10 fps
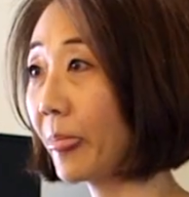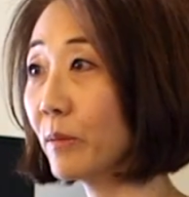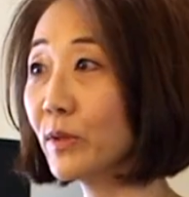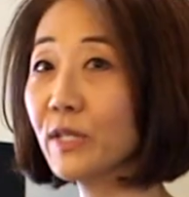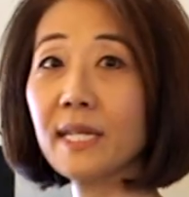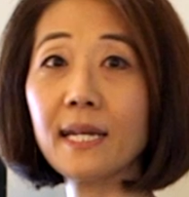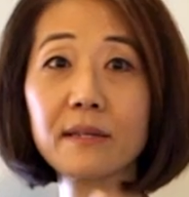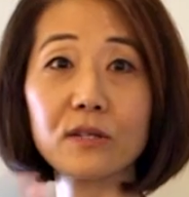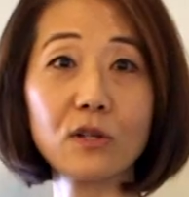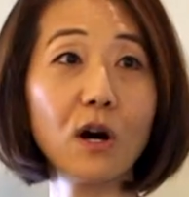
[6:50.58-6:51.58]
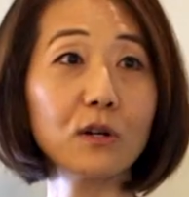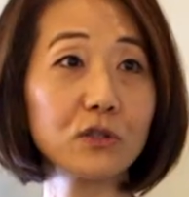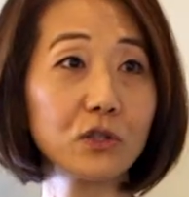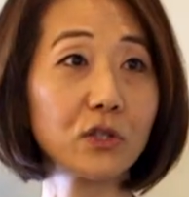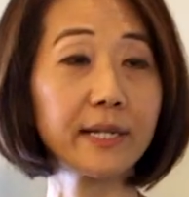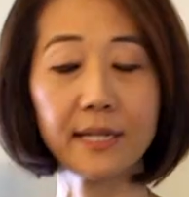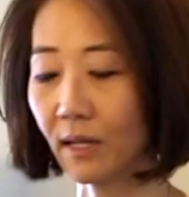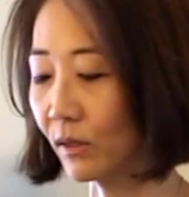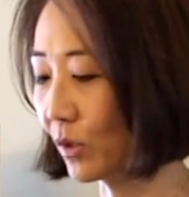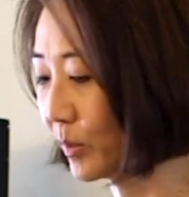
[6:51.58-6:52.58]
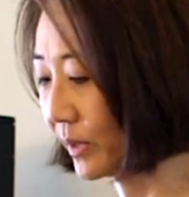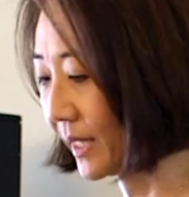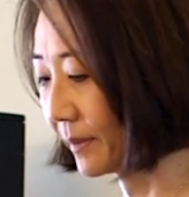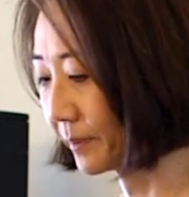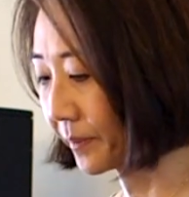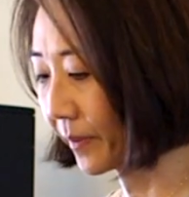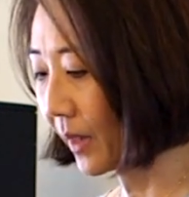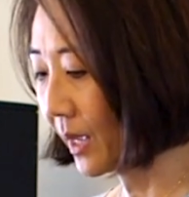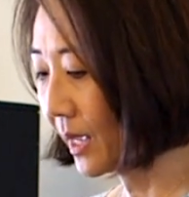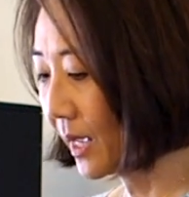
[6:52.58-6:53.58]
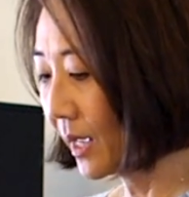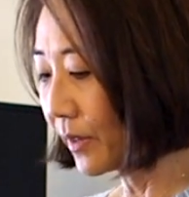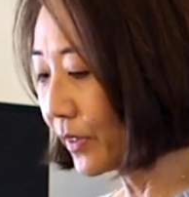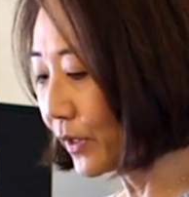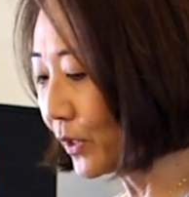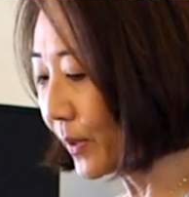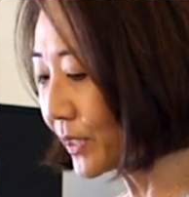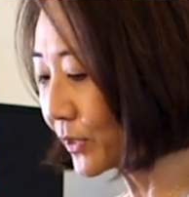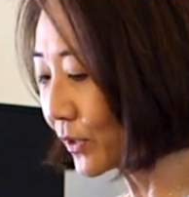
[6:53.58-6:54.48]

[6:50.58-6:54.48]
We're seeing this also trending globally. The U.S.